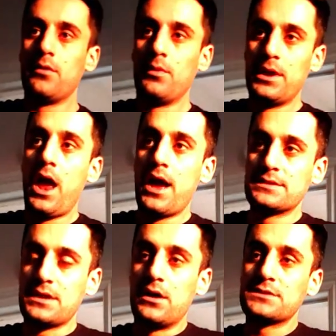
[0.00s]
One
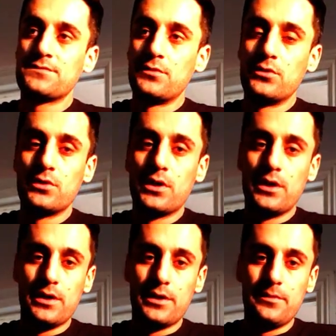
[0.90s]
has asked for
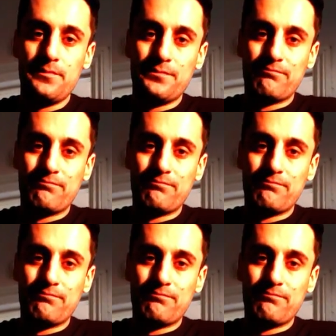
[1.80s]
uh,